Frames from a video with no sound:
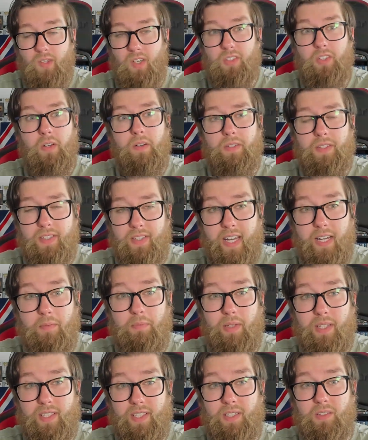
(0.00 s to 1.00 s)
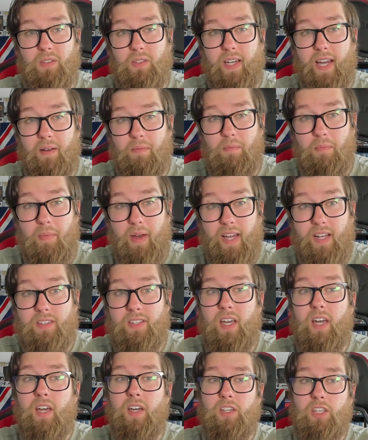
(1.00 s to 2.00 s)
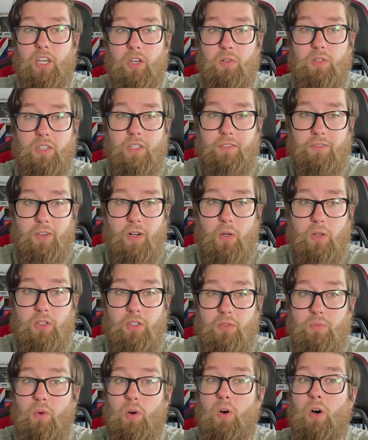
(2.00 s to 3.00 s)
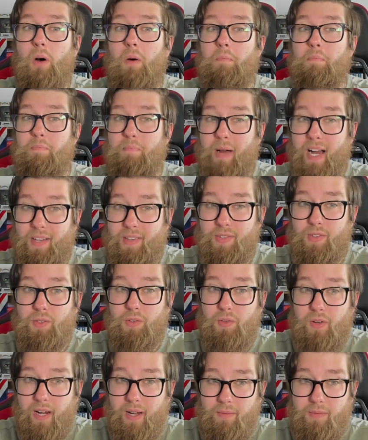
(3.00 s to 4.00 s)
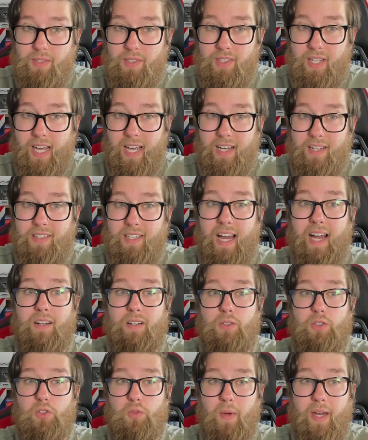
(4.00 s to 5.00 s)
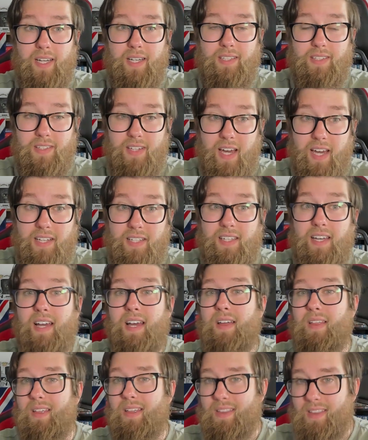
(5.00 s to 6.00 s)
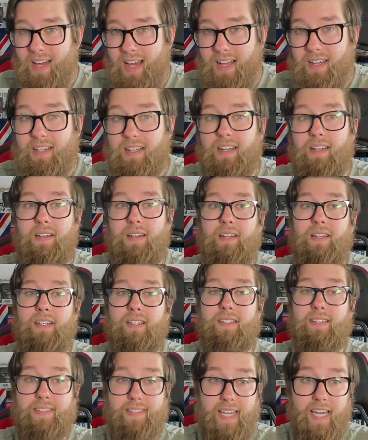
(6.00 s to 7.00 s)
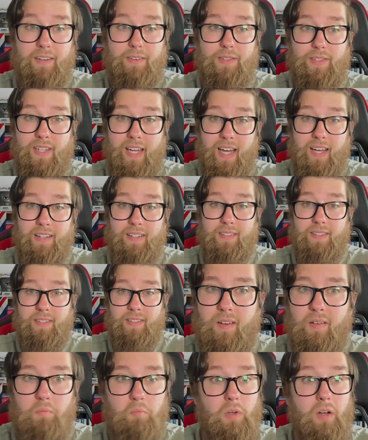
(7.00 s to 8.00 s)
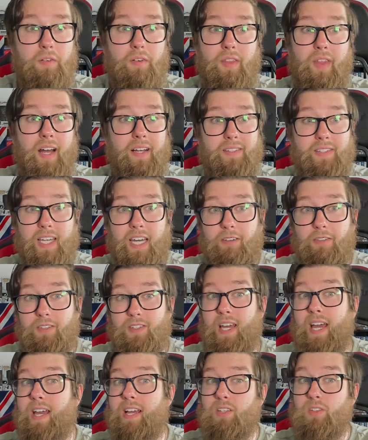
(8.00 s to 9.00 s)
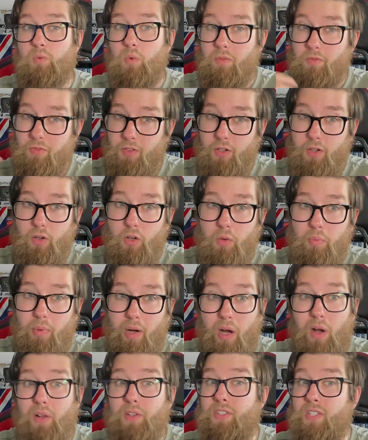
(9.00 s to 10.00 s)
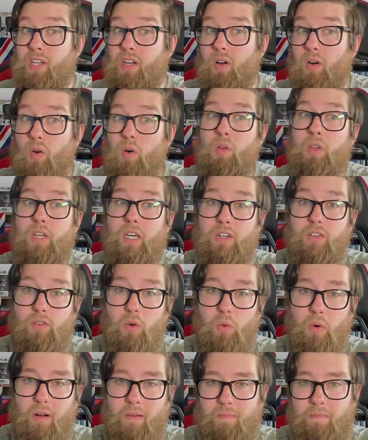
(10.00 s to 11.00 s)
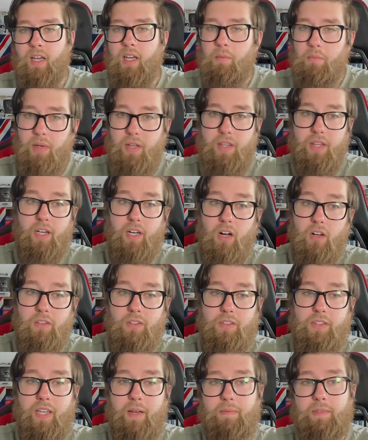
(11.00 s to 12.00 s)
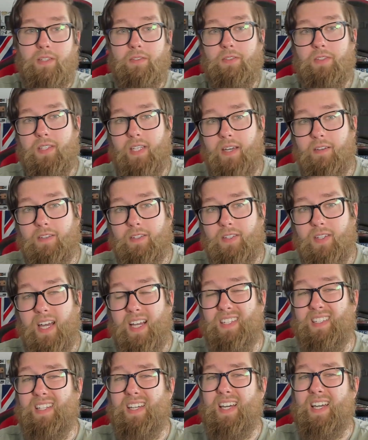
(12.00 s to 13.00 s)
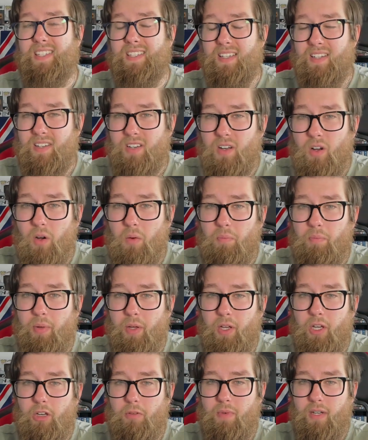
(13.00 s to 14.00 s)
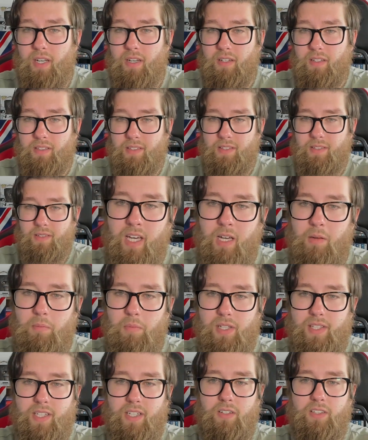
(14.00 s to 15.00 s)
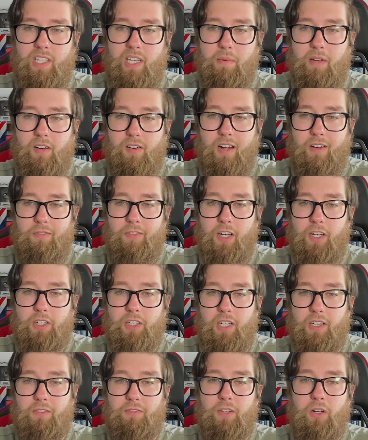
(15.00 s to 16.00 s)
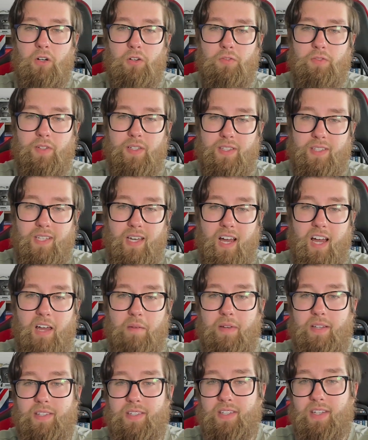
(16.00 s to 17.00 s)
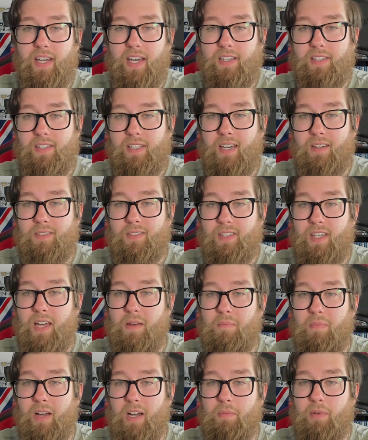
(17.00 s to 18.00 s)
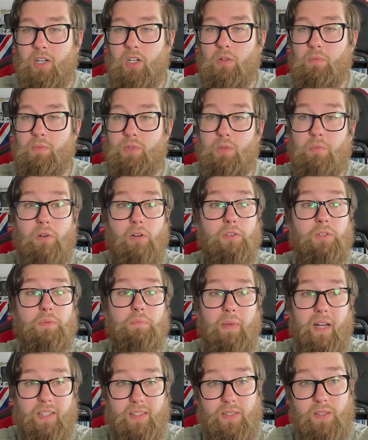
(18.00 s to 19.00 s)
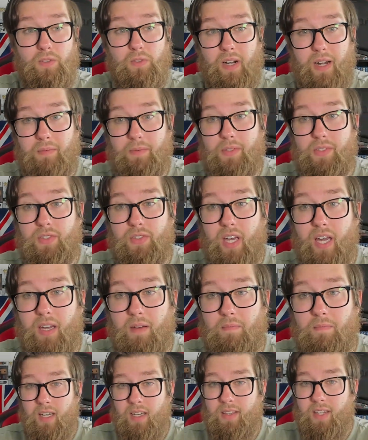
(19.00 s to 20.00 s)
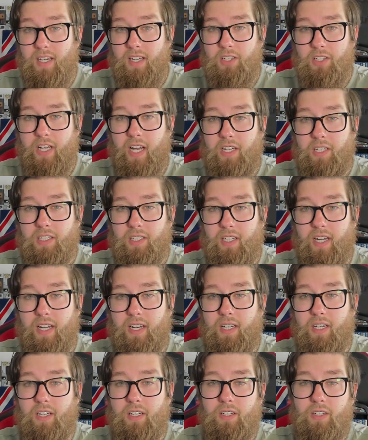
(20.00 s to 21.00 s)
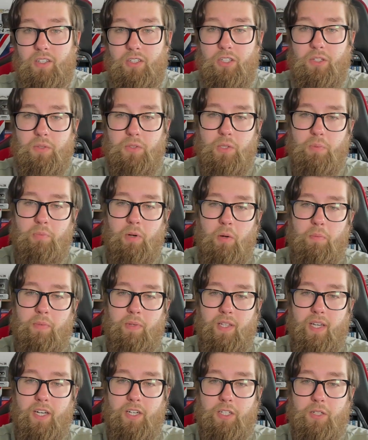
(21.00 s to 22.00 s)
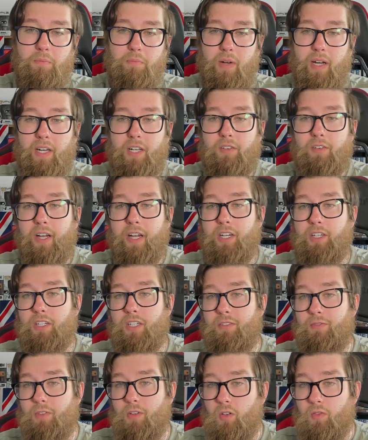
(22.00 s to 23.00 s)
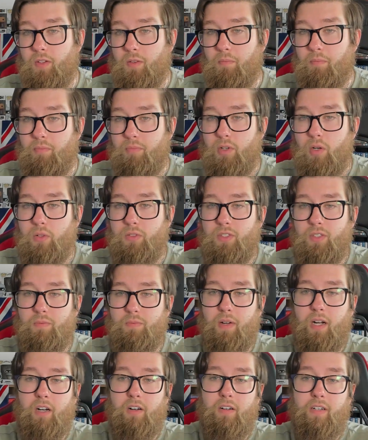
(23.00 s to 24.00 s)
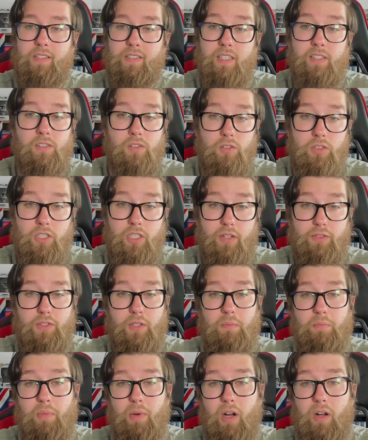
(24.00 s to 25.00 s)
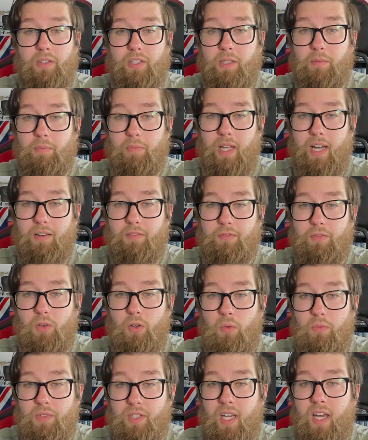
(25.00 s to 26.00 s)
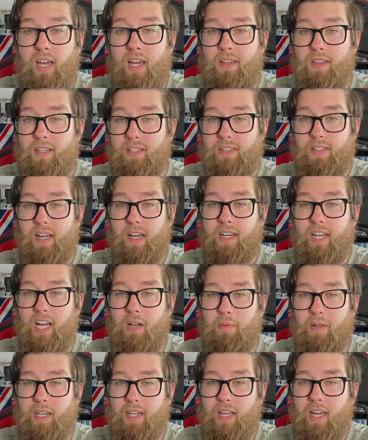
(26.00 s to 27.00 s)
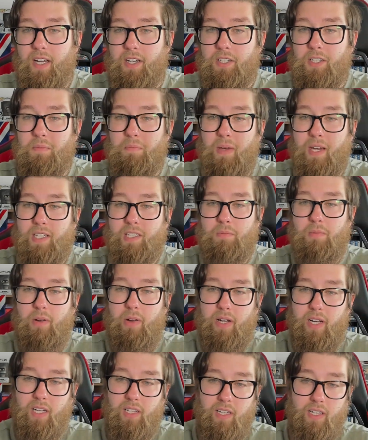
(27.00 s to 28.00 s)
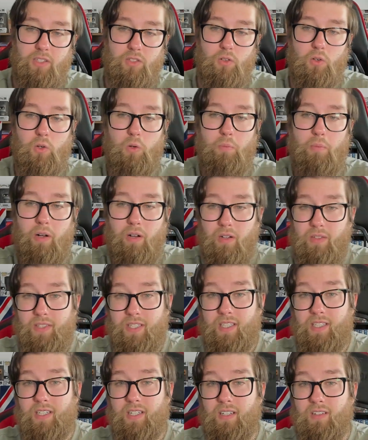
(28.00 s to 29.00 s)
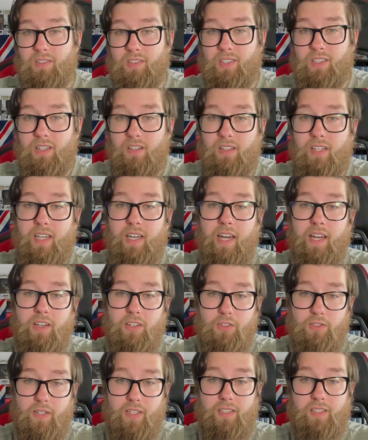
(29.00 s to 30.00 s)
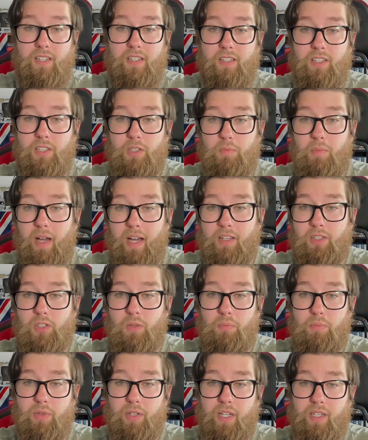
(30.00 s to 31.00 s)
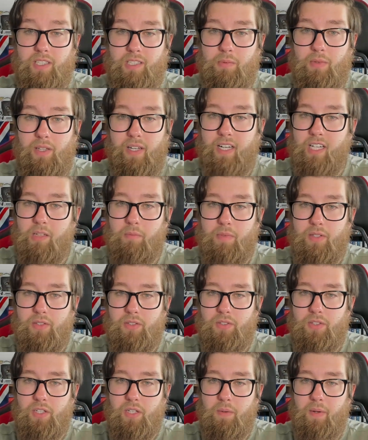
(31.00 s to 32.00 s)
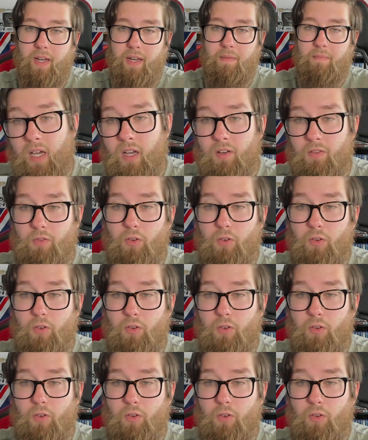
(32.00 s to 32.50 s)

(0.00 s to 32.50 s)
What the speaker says: So instead, political campaigns usually focus more on battleground states and swing states than safe states, whether that safe state is one for your party or the other one. But the concept of safe states is not permanent. Political demographics shift over time, and today's safe state might become tomorrow's battleground state. These changes can occur due to population migration, evolving voter priorities, or shifts in party platforms. This dynamic nature makes American electoral politics constantly interesting despite some predictable elements to it.